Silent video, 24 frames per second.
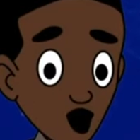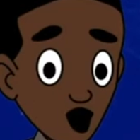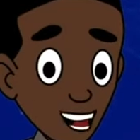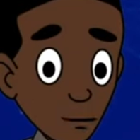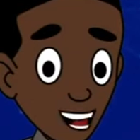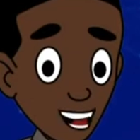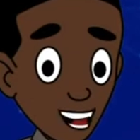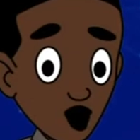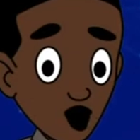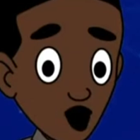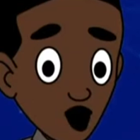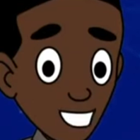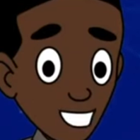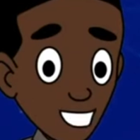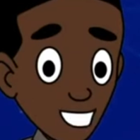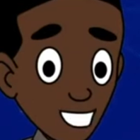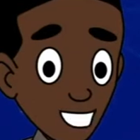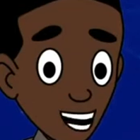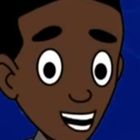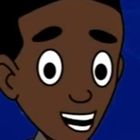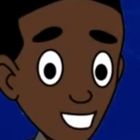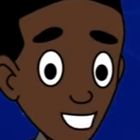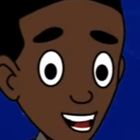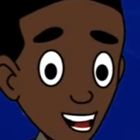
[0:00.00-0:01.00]
will begin in
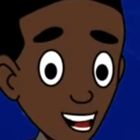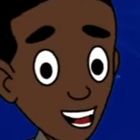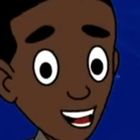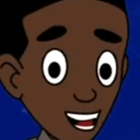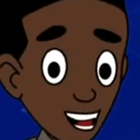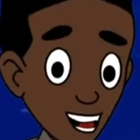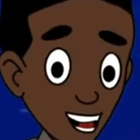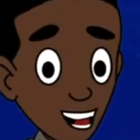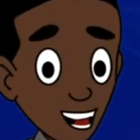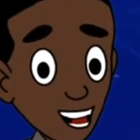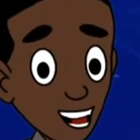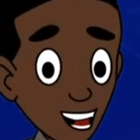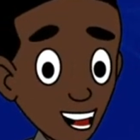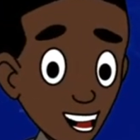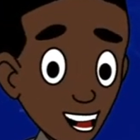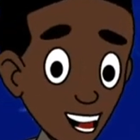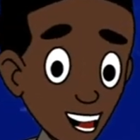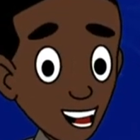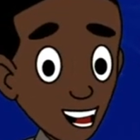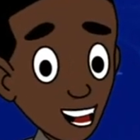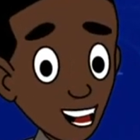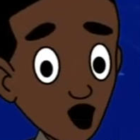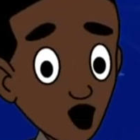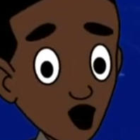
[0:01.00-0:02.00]
September
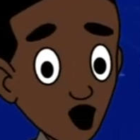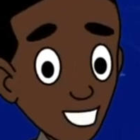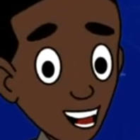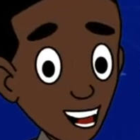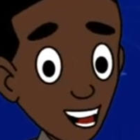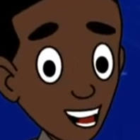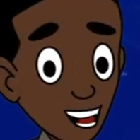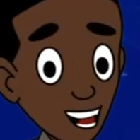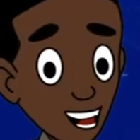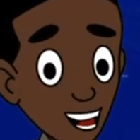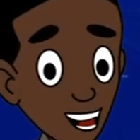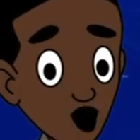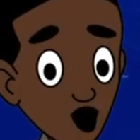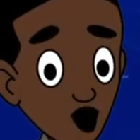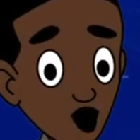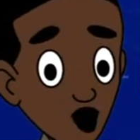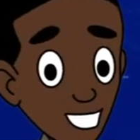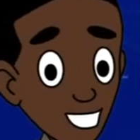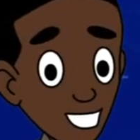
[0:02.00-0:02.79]
2022